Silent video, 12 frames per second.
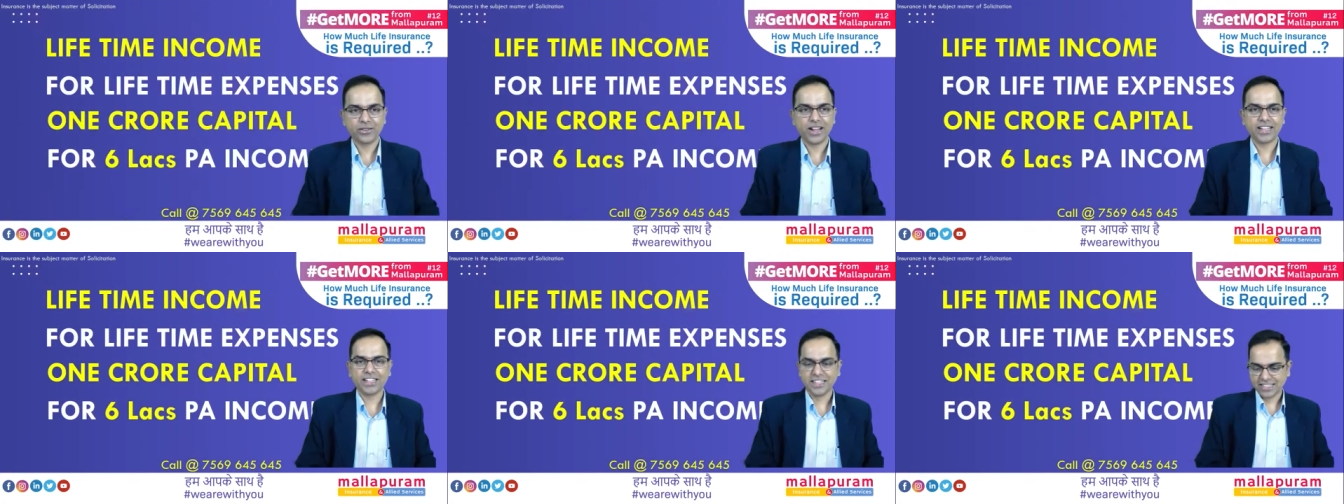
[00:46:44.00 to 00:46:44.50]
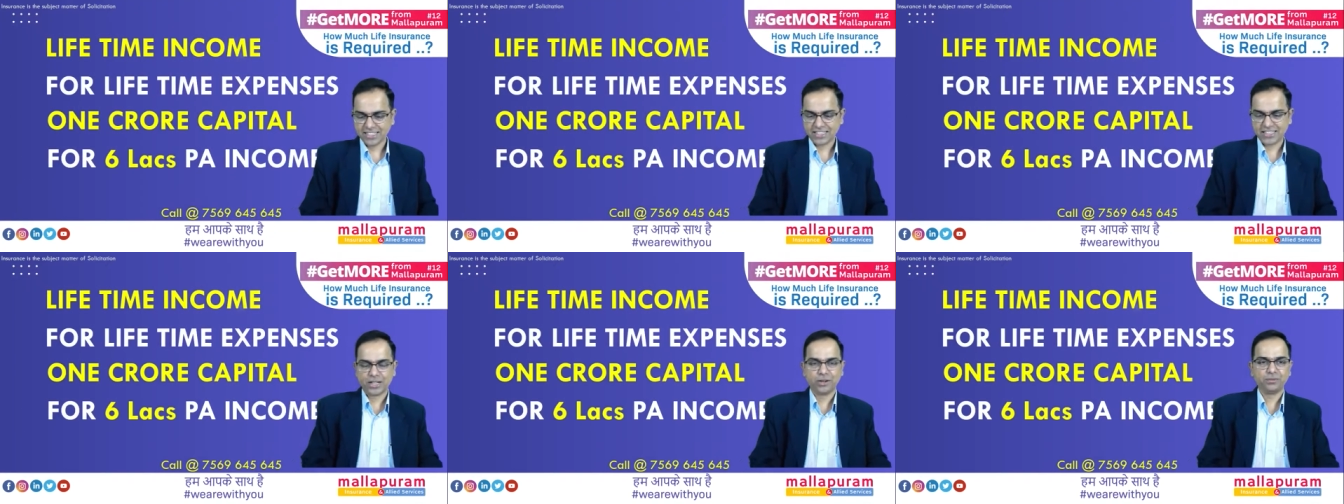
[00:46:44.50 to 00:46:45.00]

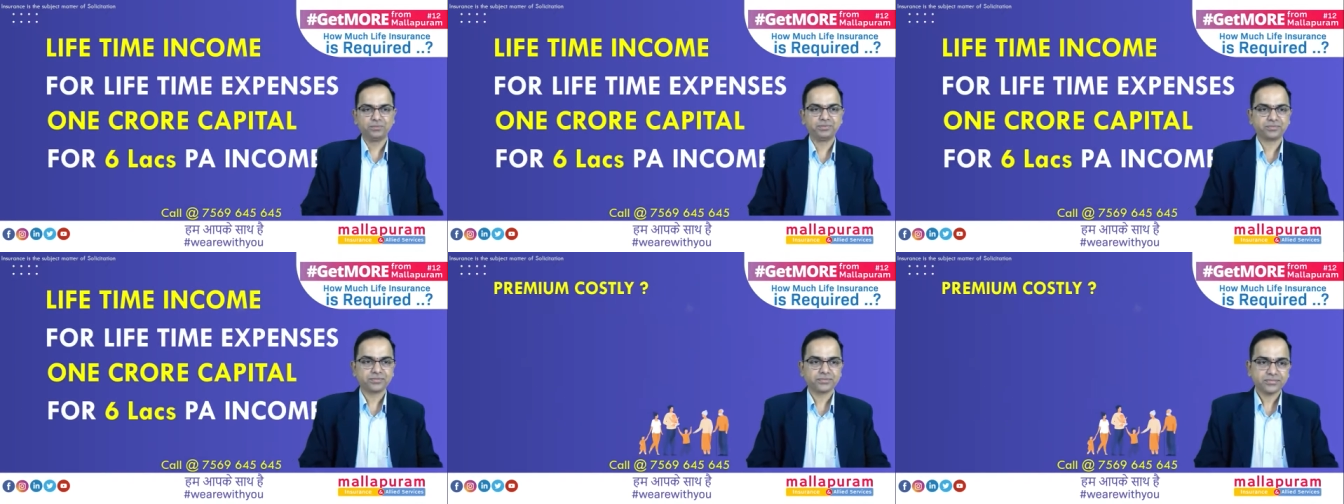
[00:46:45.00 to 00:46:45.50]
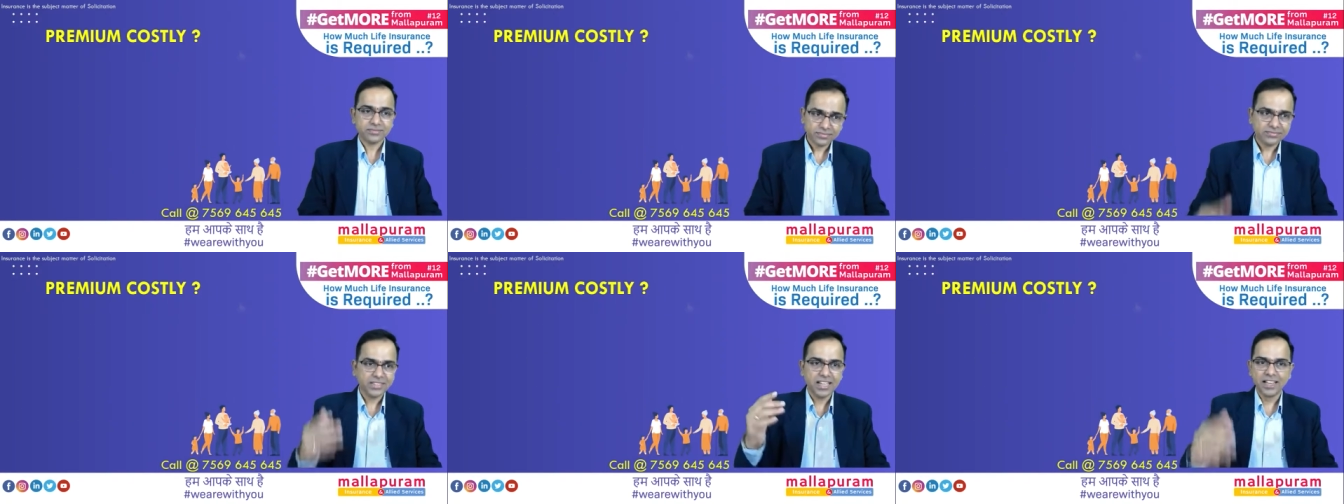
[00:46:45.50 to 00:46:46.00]
So
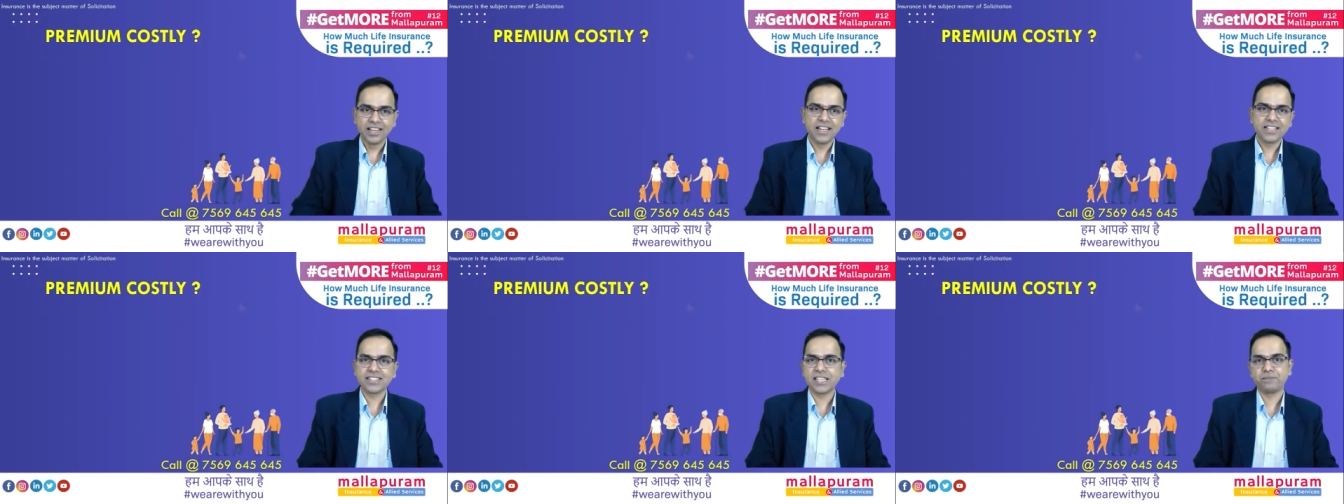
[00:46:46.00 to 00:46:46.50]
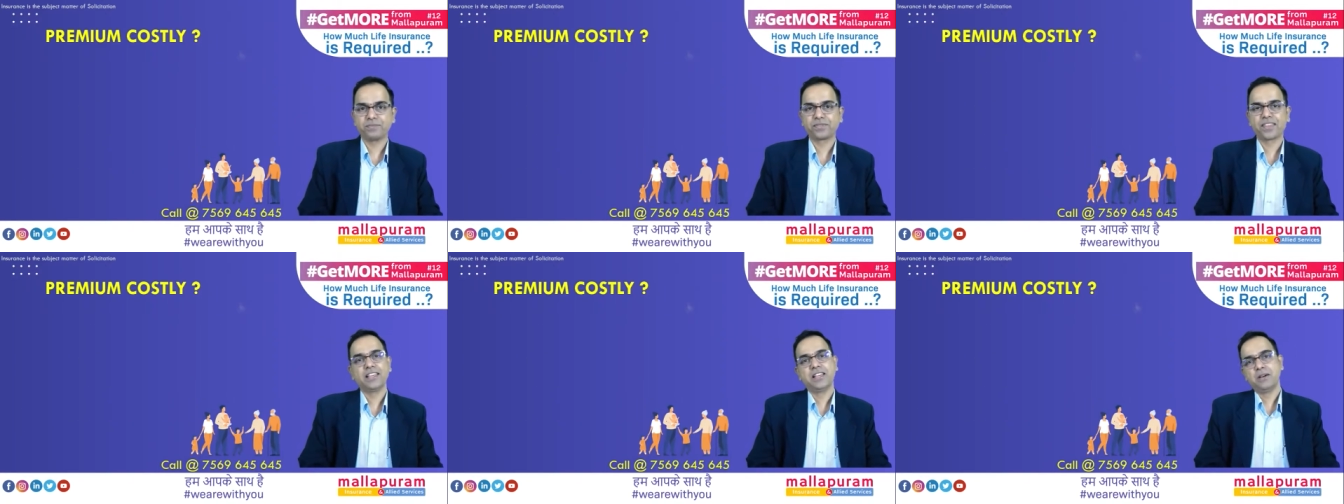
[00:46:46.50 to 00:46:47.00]
let's see.
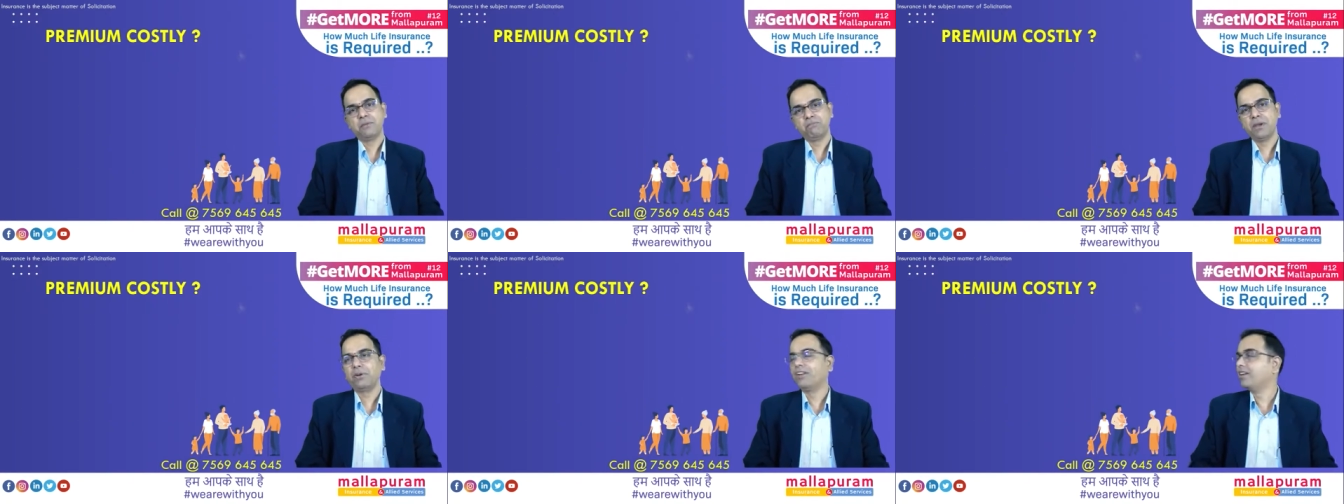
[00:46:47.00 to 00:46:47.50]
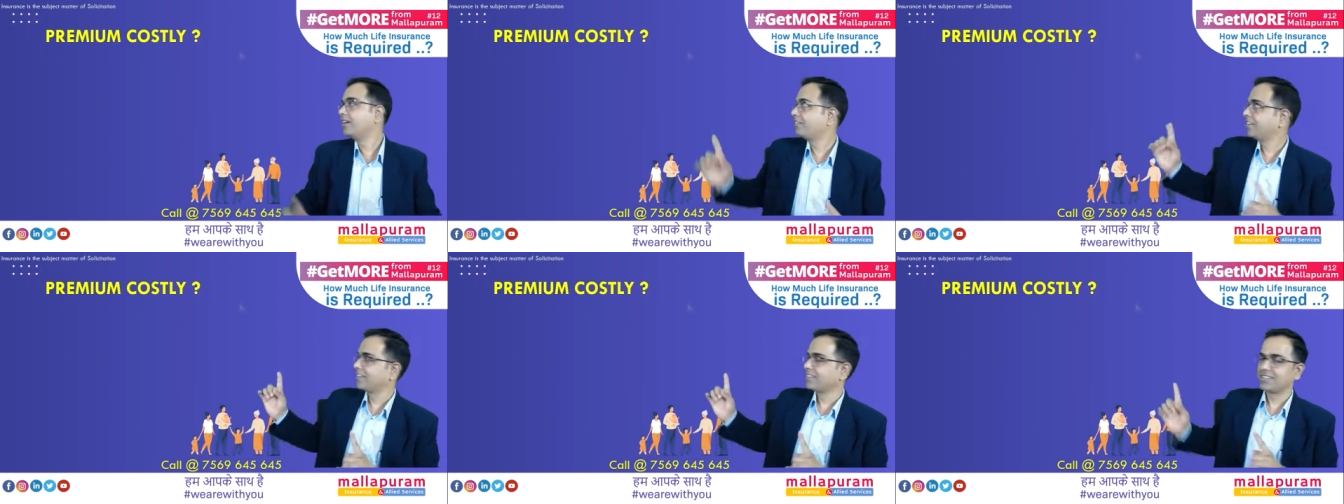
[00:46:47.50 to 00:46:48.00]
People will definitely say
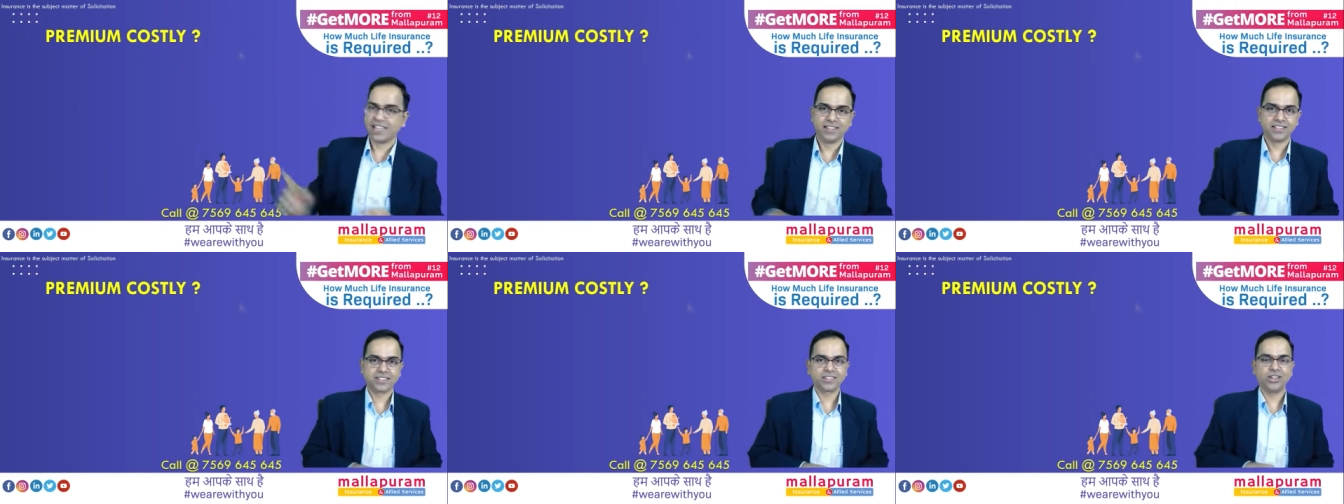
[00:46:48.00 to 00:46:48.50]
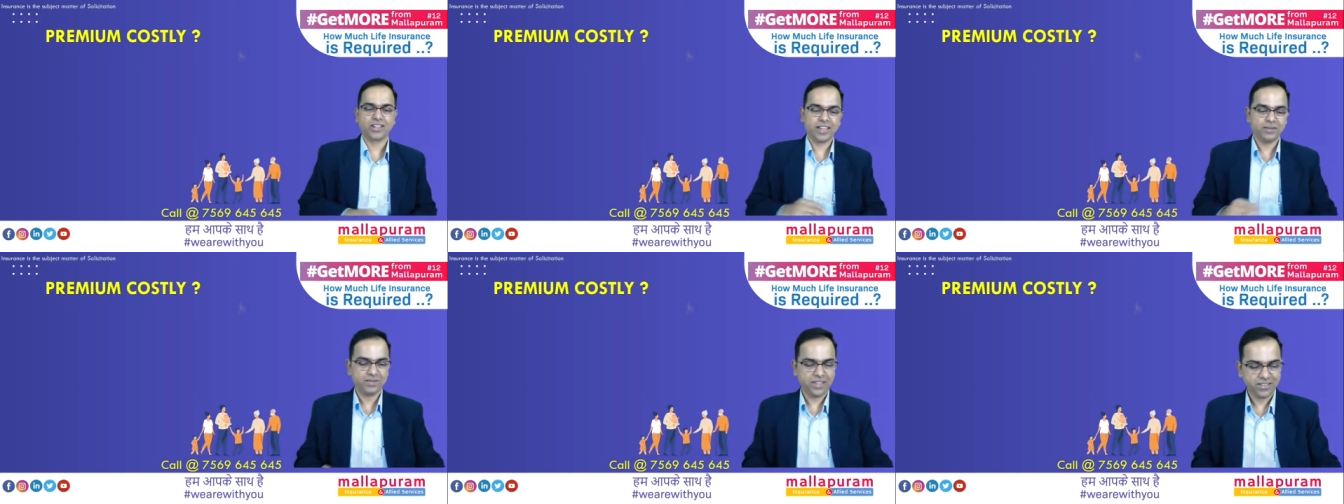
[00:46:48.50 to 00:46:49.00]
this. Okay,
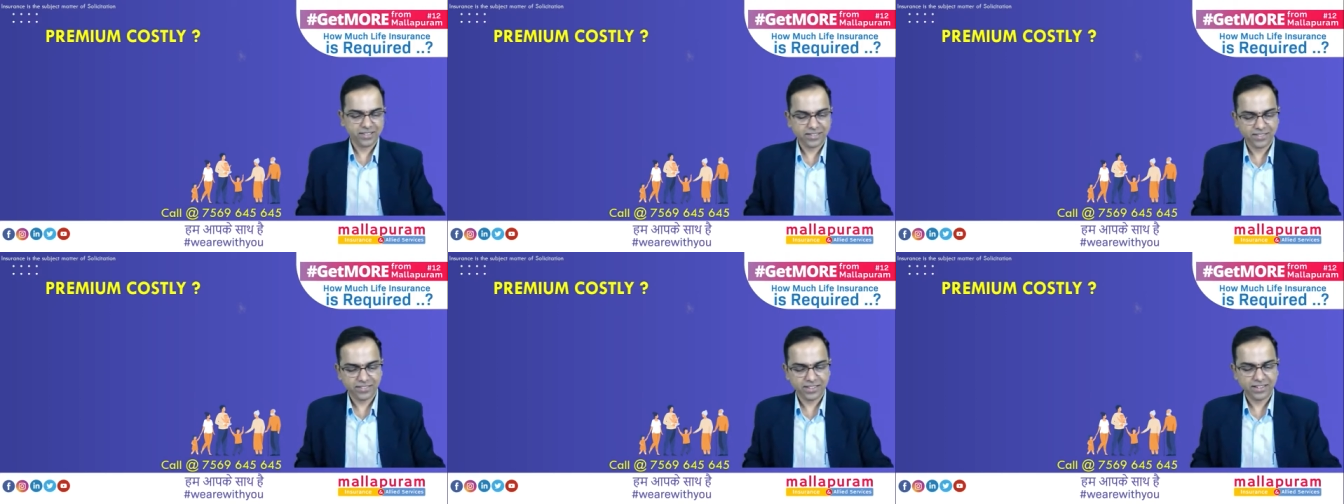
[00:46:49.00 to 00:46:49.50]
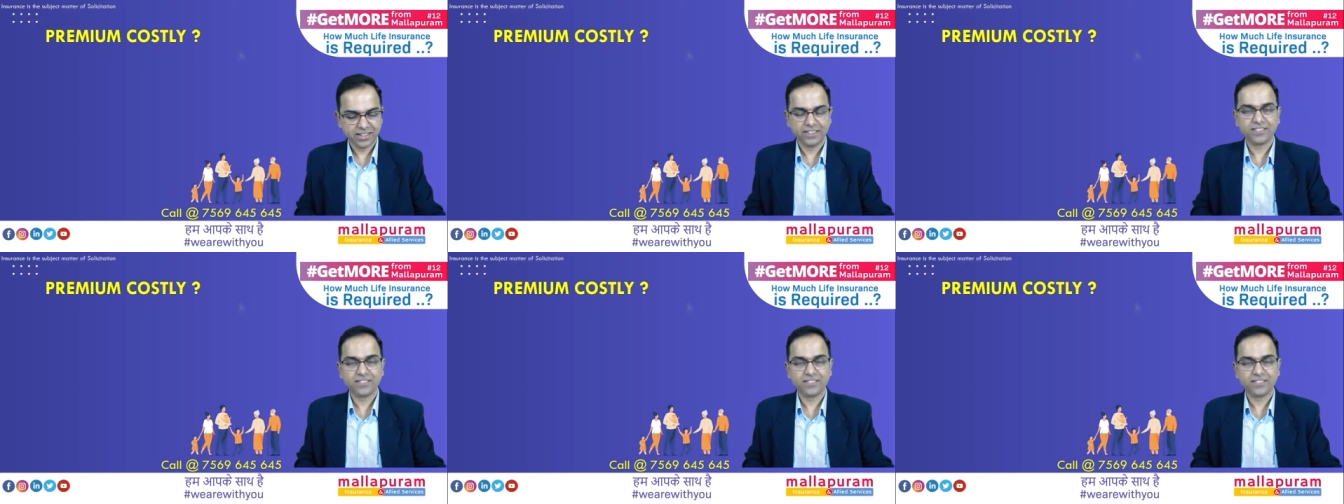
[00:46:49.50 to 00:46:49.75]
they'll definitely say